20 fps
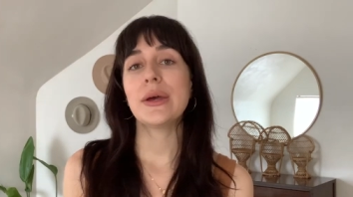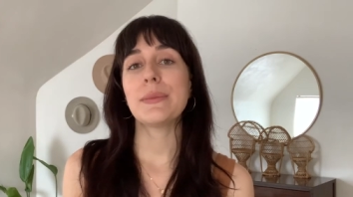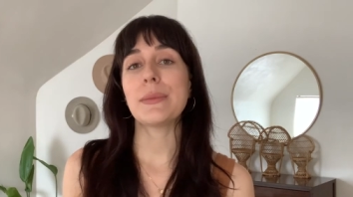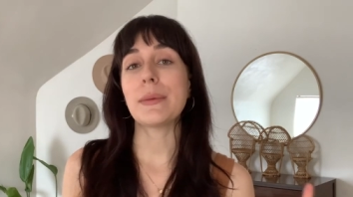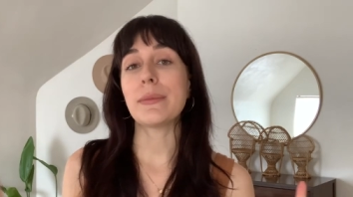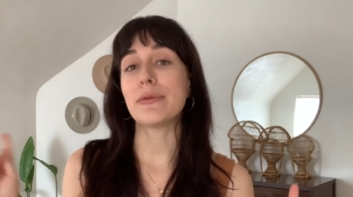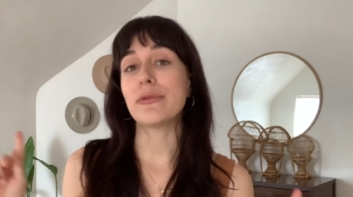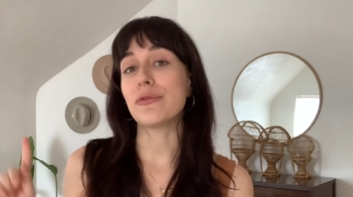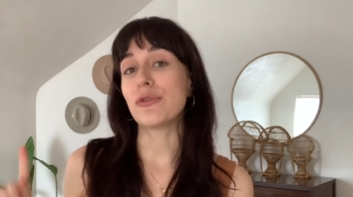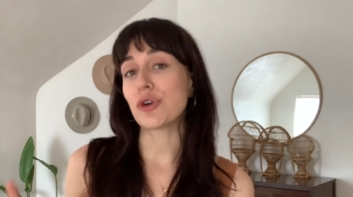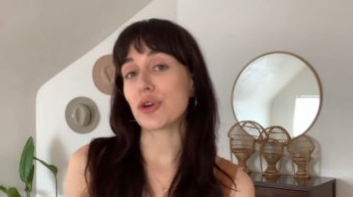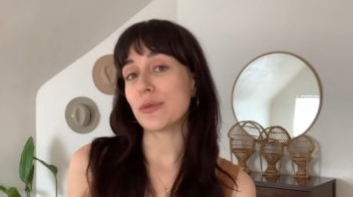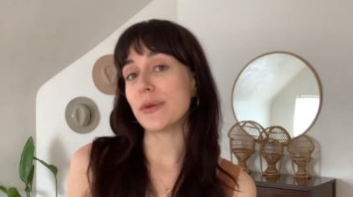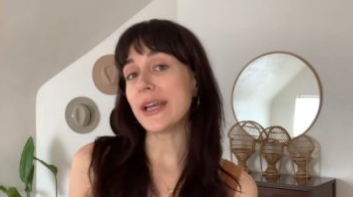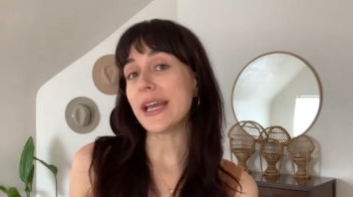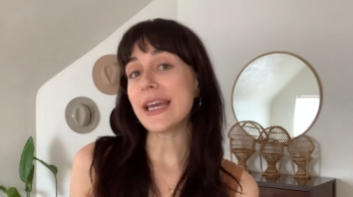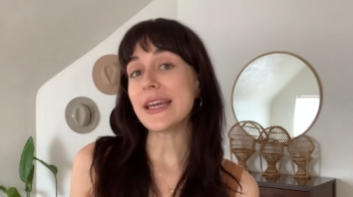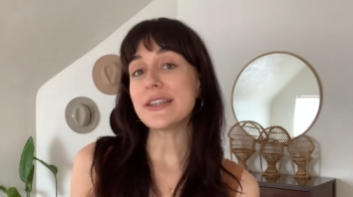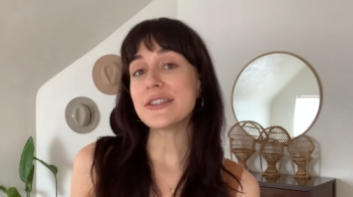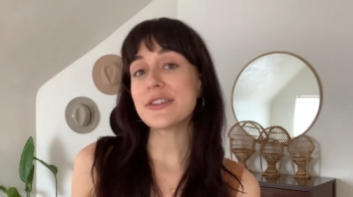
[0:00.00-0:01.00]
But before we
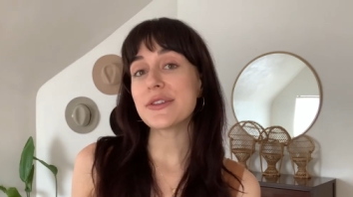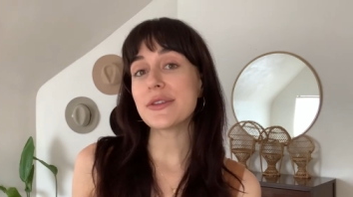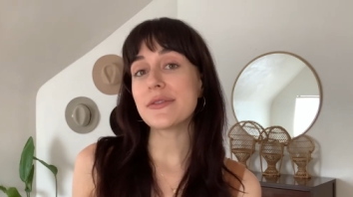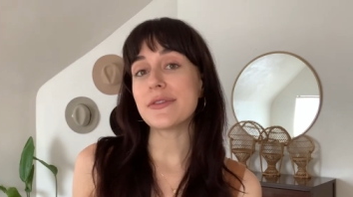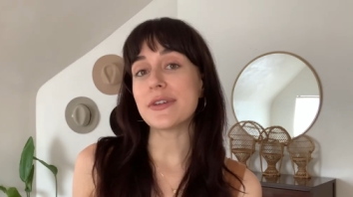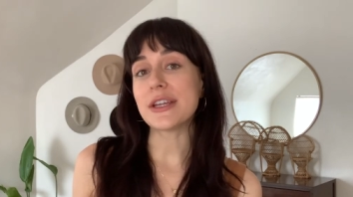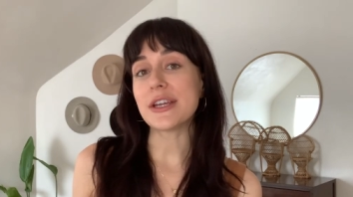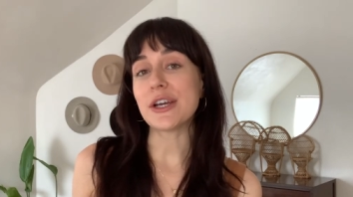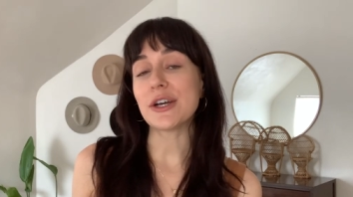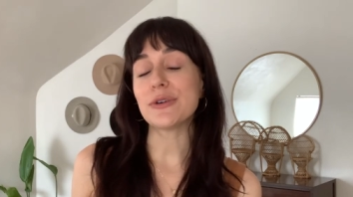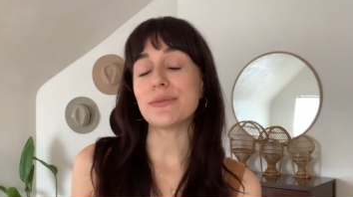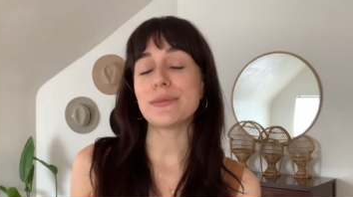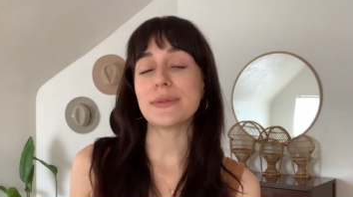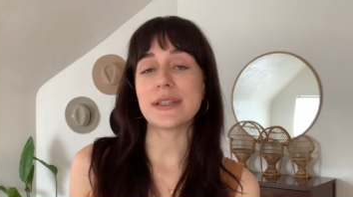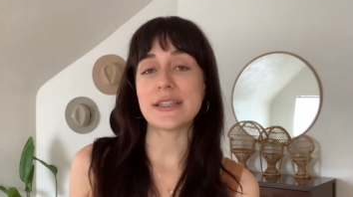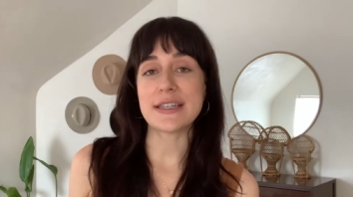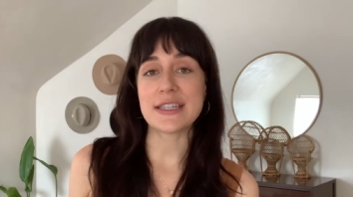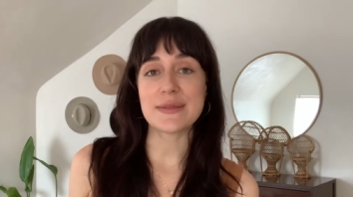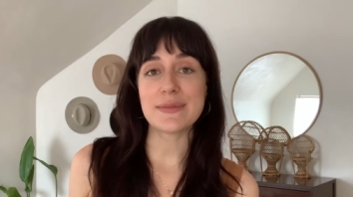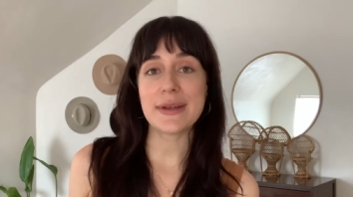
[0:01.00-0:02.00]
get into the video,
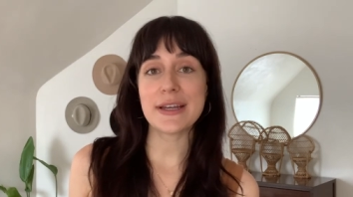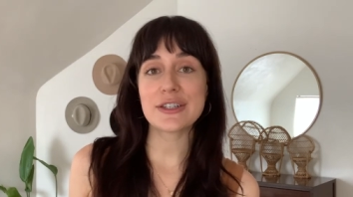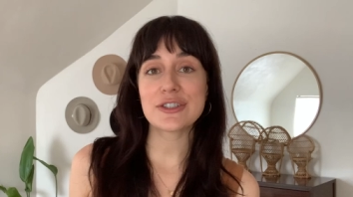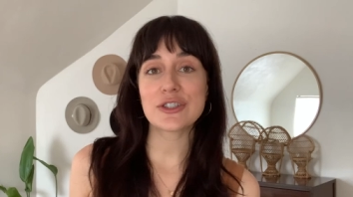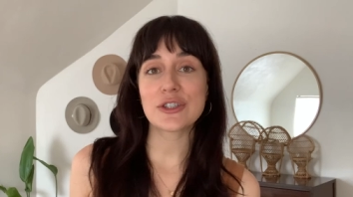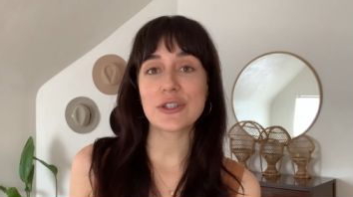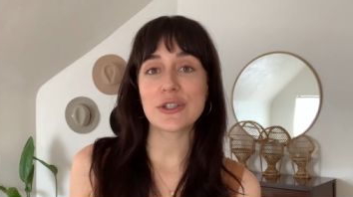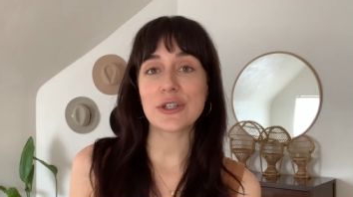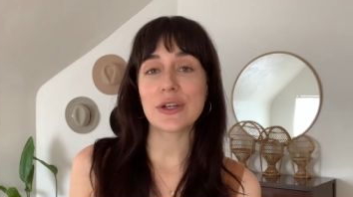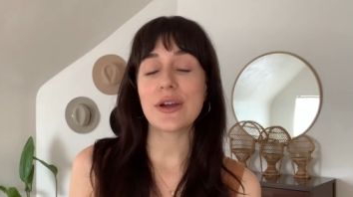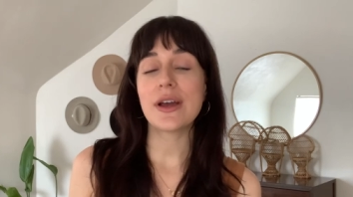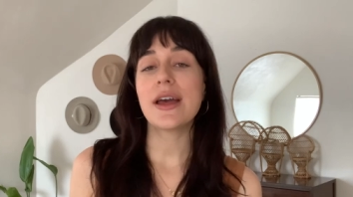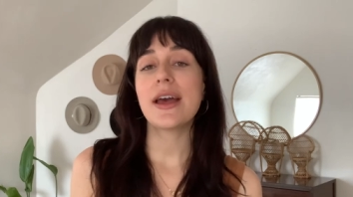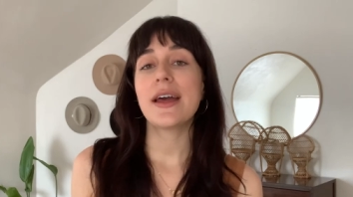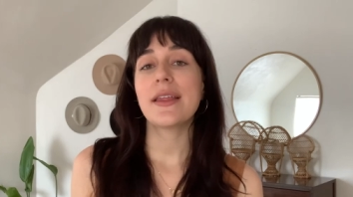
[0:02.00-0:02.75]
please make sure